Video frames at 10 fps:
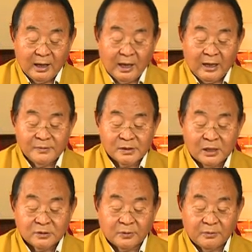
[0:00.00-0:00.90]
I am
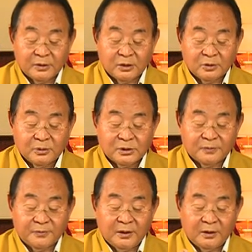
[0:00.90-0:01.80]
transformed into a
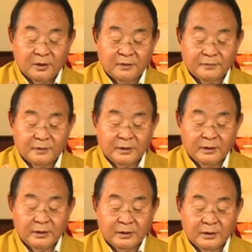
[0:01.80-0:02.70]
sphere of
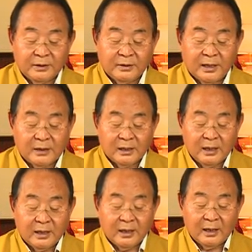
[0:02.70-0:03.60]
red
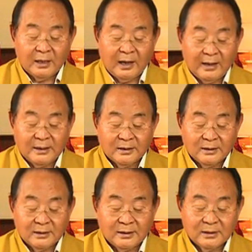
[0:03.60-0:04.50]
light,
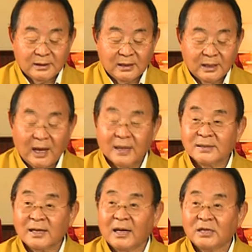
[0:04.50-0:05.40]
a
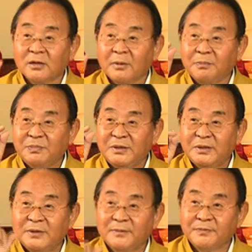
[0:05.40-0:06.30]
size of a pea,
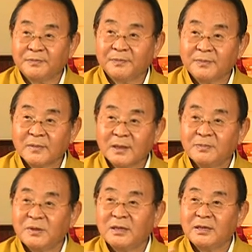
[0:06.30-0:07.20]

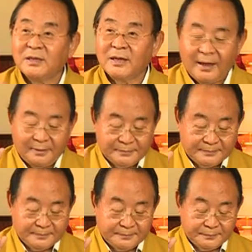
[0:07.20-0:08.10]
P-E-A,
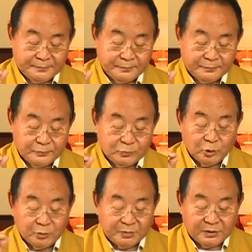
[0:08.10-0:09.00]

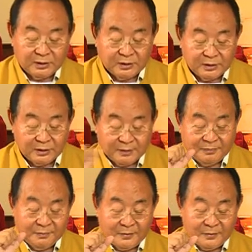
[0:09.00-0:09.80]
not p e e,